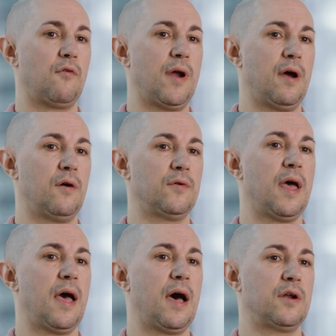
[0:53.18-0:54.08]
around
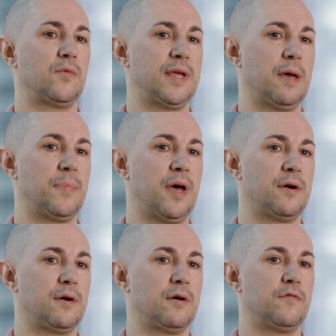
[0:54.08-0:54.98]
how do we get
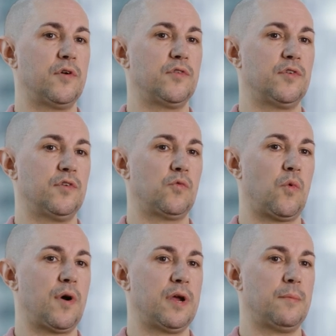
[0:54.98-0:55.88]
better versus
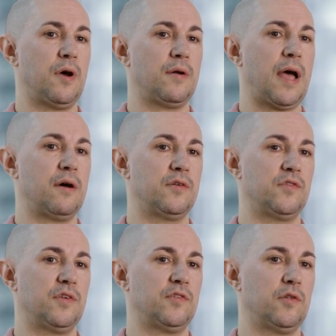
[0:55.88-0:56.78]
worrying about how
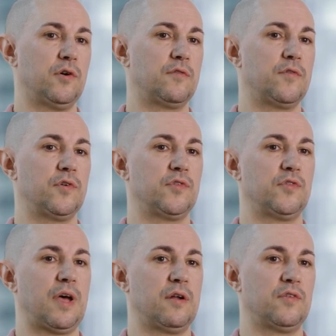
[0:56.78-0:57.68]
does this look
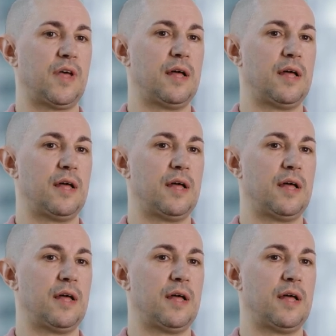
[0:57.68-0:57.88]
versus how does